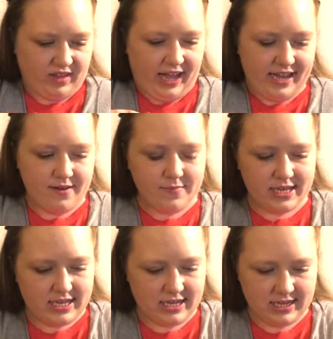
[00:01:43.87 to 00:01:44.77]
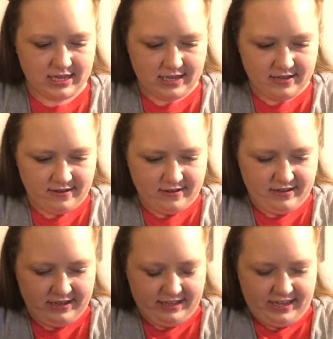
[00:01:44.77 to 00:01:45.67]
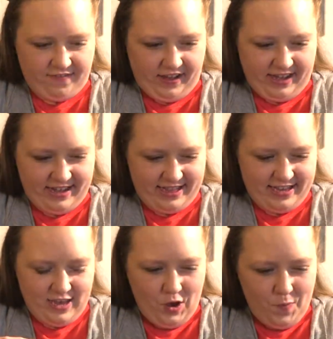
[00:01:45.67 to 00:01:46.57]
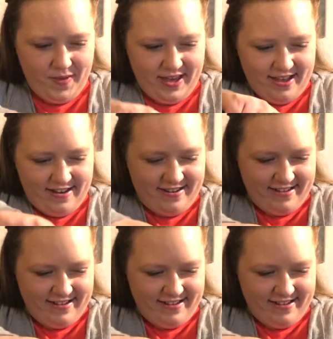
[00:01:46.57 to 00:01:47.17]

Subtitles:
items. Let's see if I can get this open.